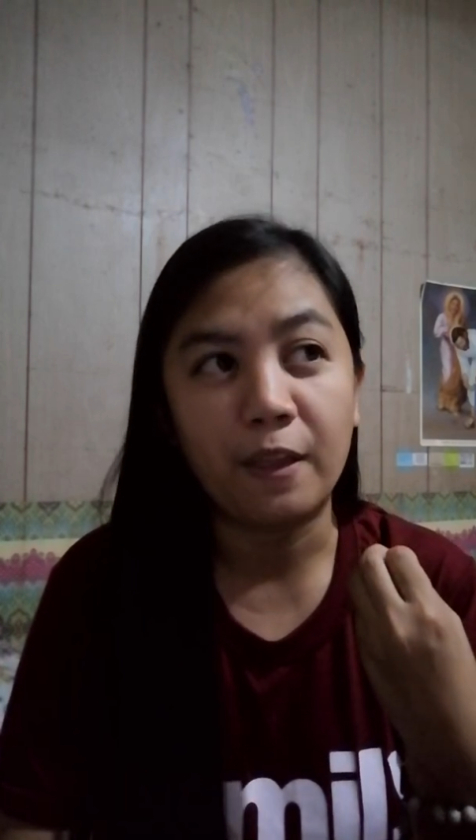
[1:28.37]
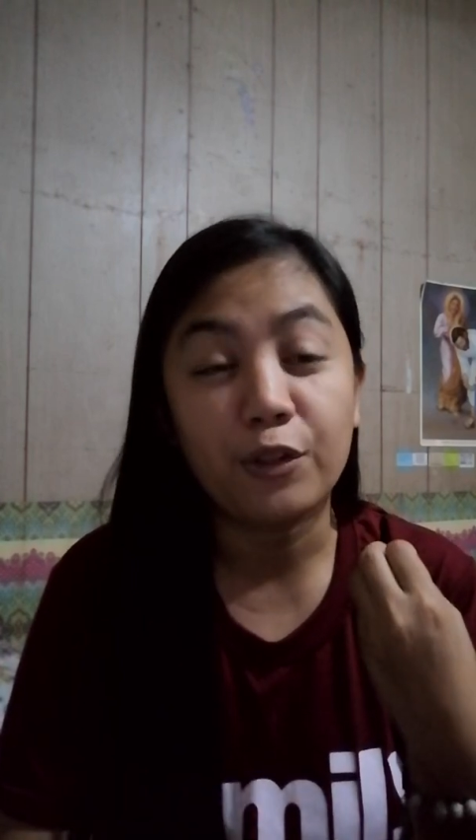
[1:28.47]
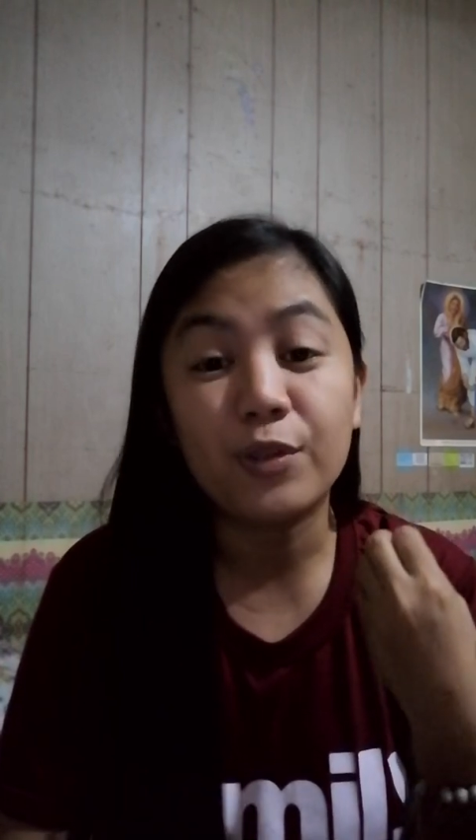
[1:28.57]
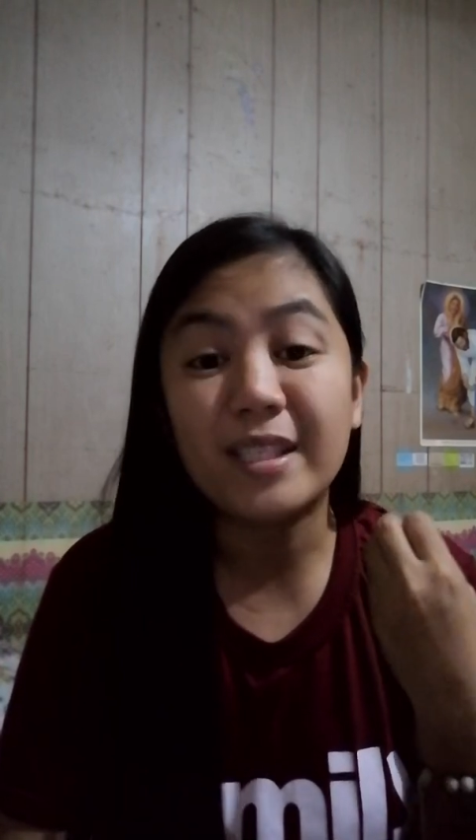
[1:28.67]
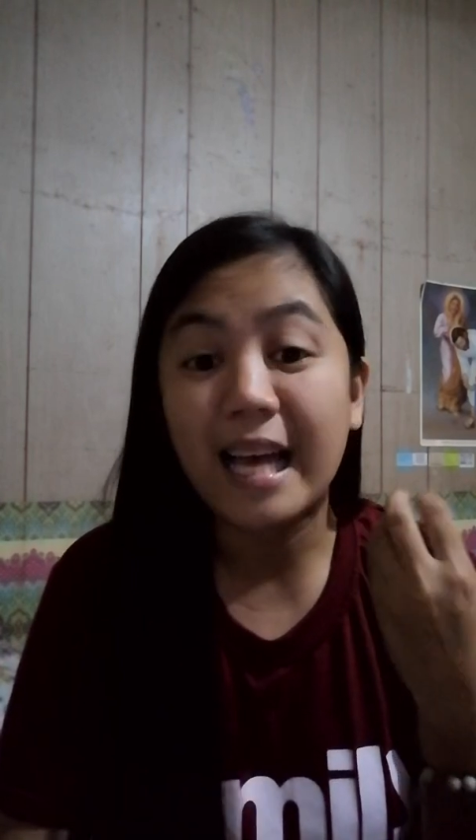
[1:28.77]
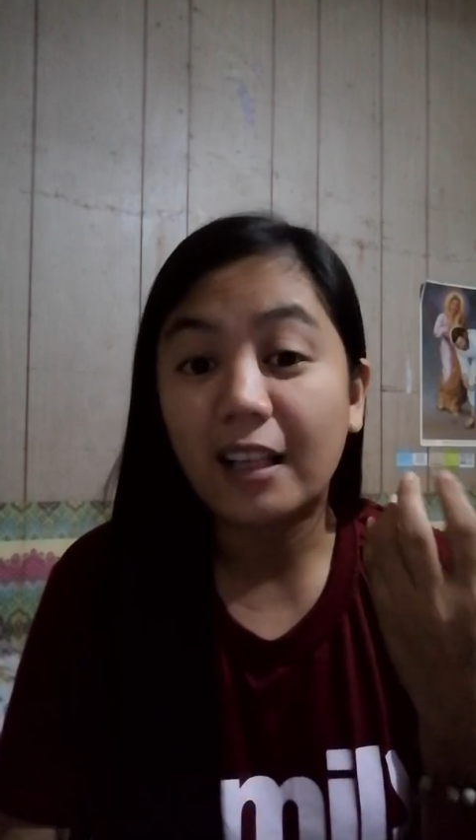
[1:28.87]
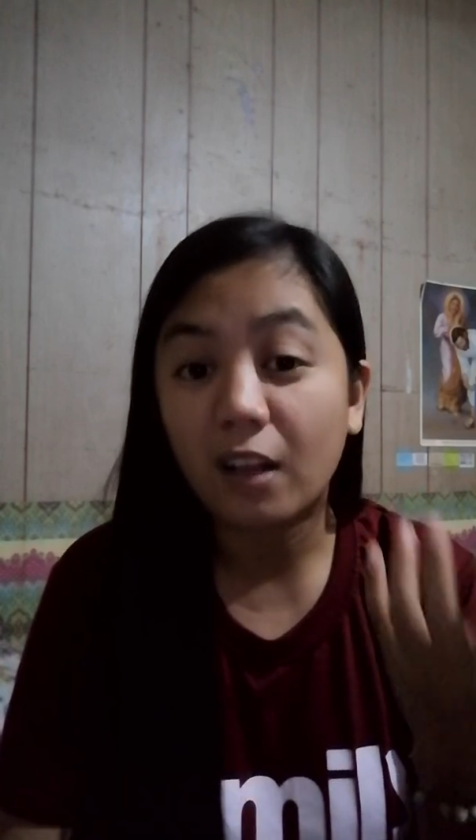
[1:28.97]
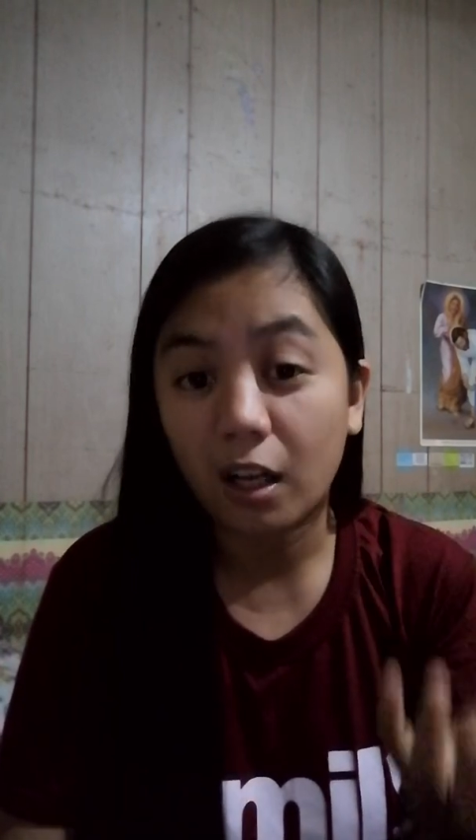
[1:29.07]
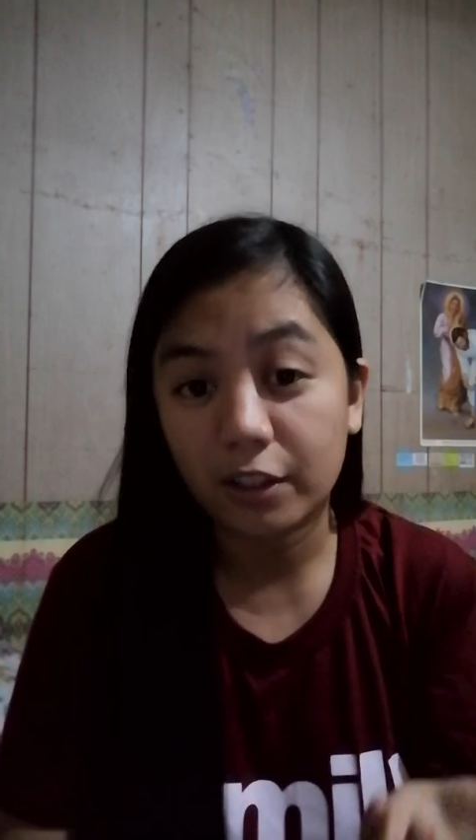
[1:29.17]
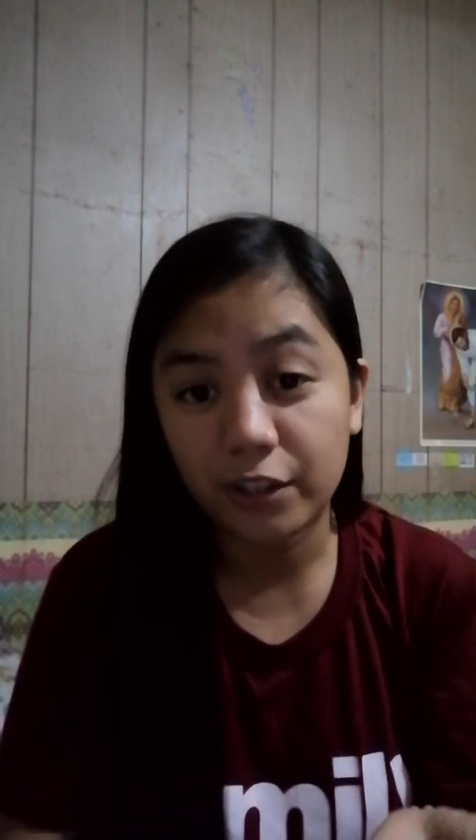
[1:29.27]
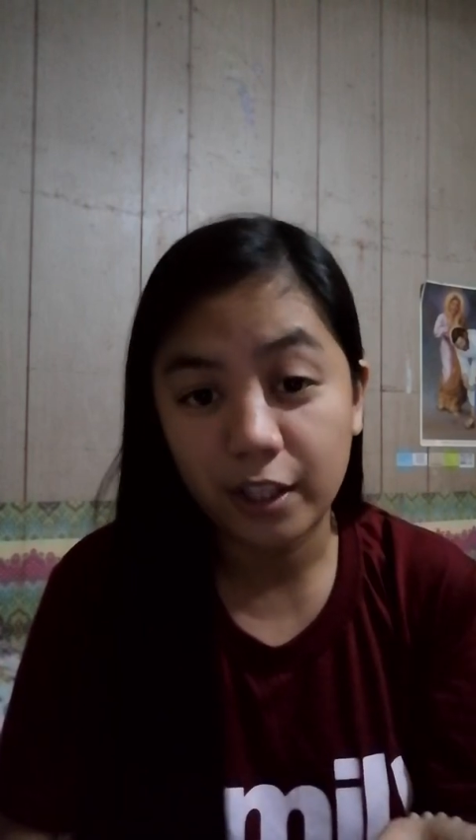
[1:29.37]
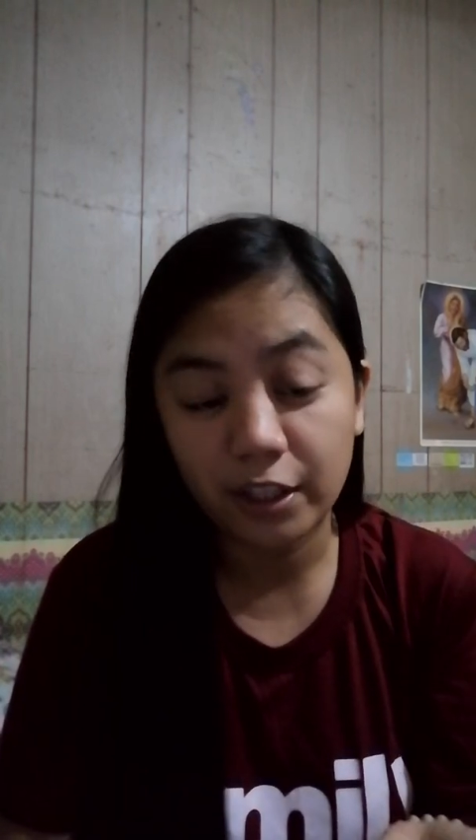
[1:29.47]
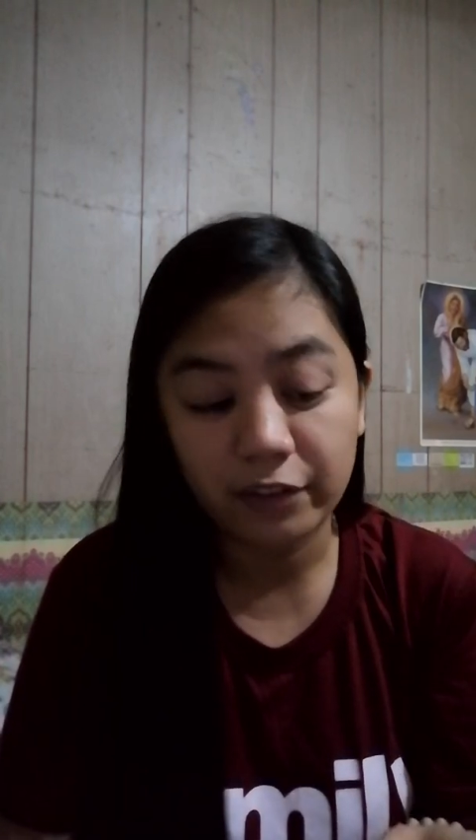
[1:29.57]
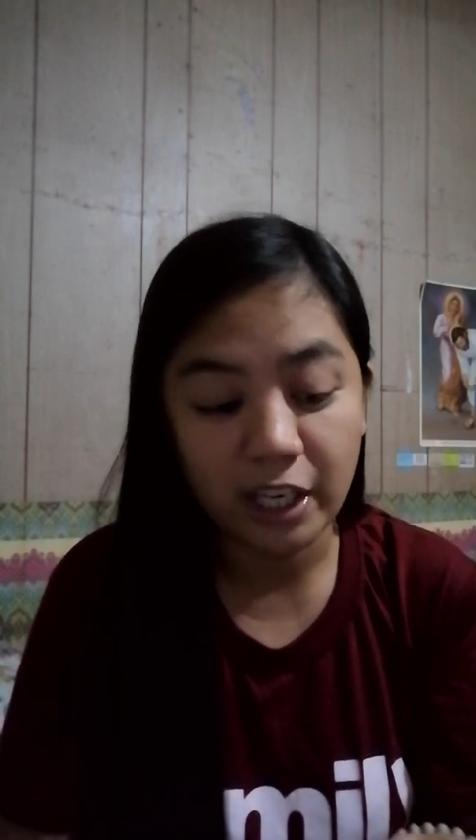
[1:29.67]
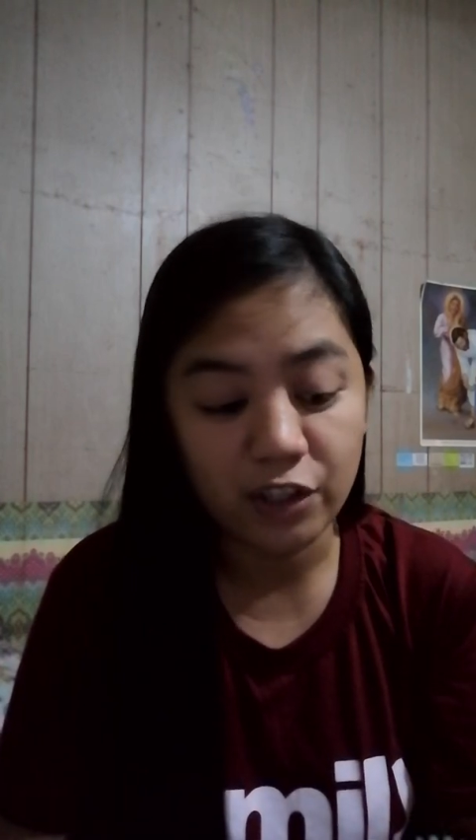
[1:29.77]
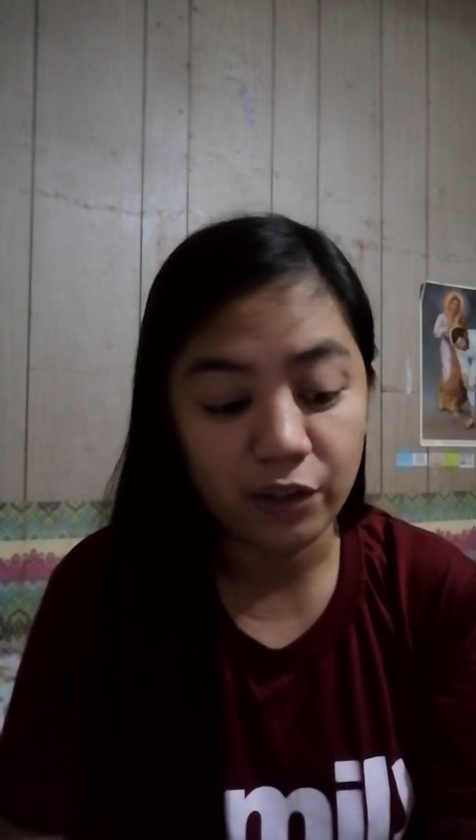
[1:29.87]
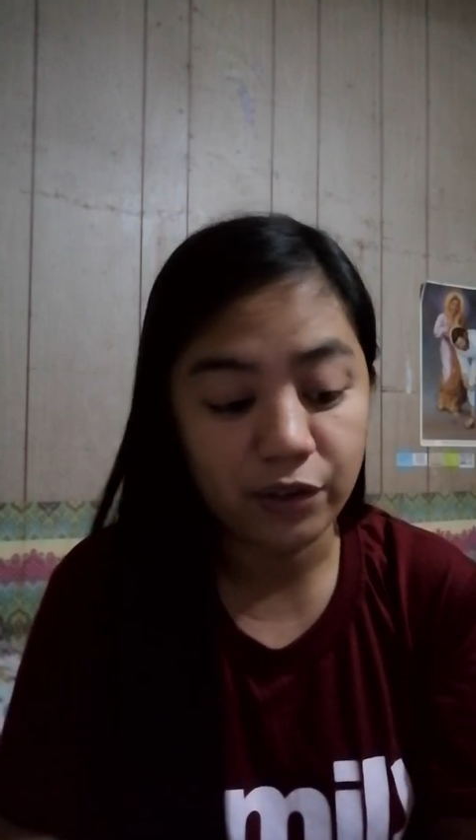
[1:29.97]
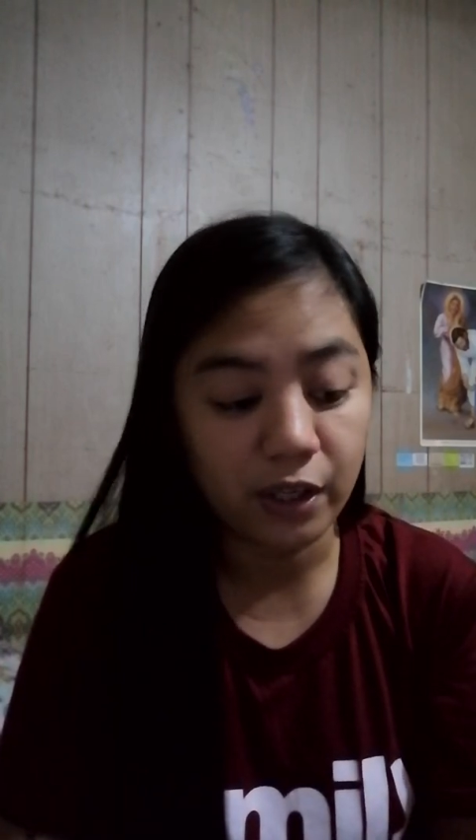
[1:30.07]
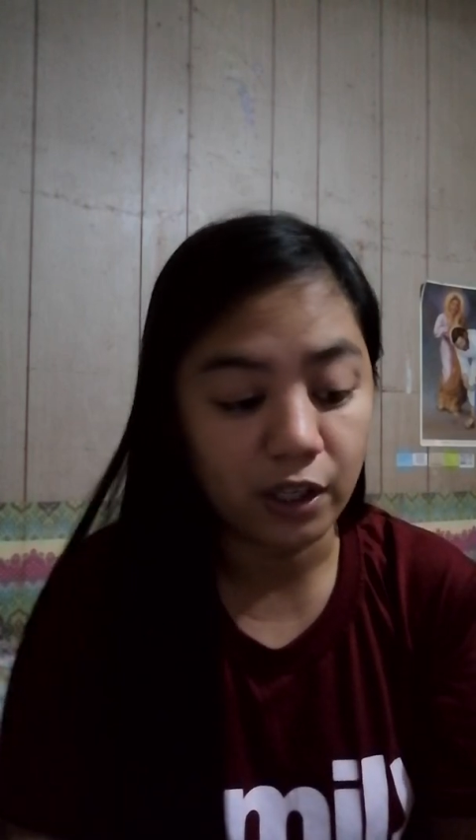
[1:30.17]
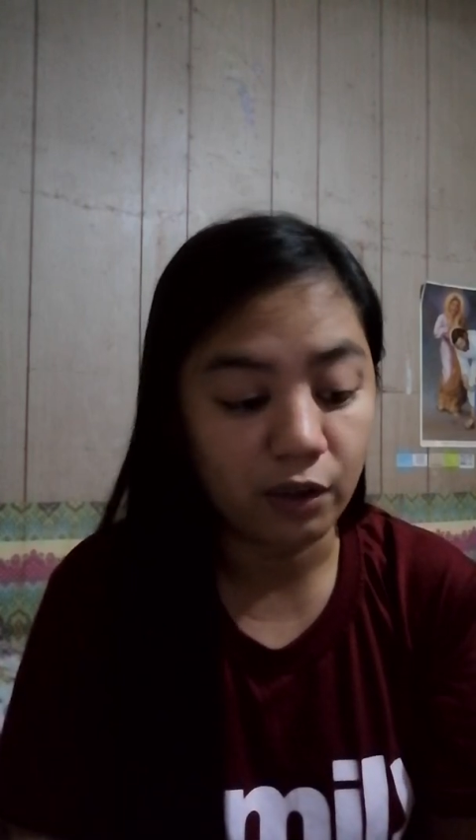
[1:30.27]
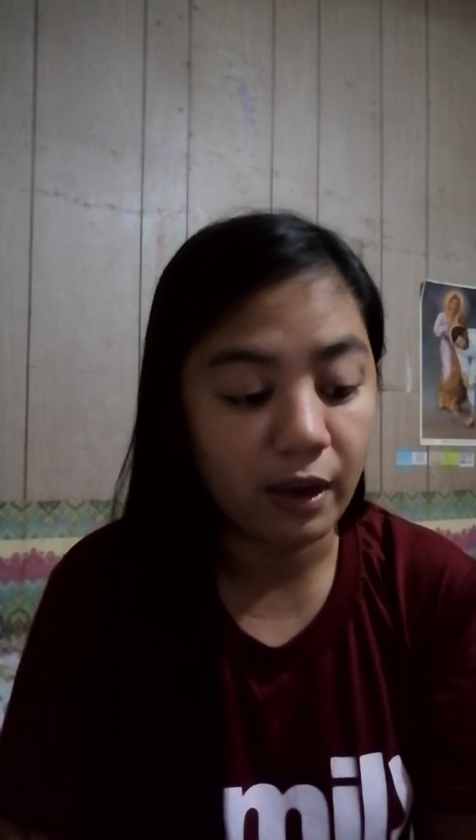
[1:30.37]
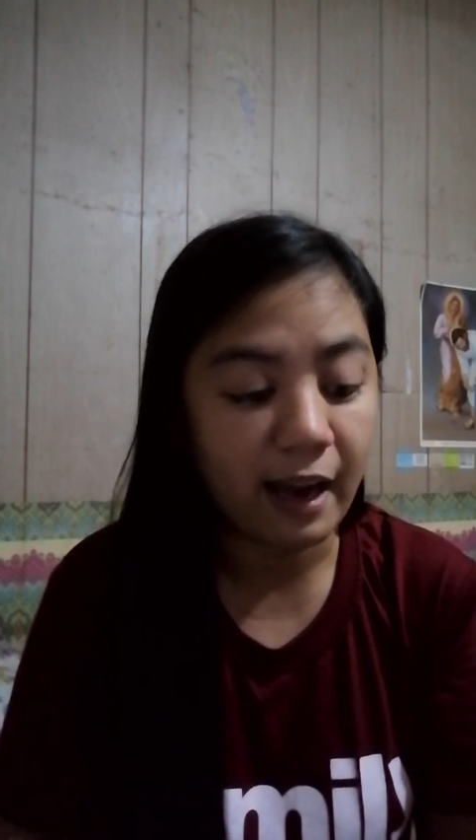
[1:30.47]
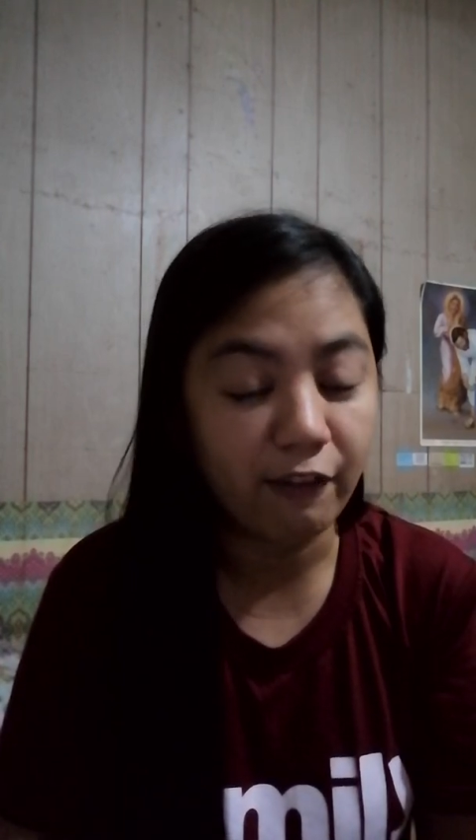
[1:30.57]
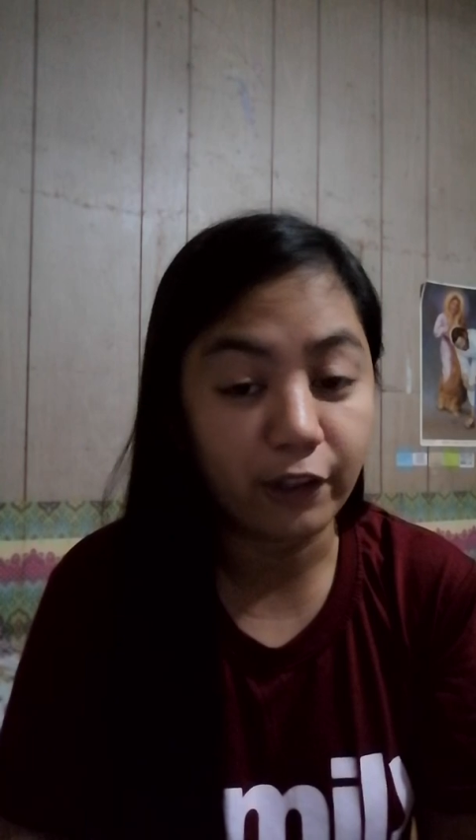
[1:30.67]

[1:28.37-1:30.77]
sell all the credentials that you have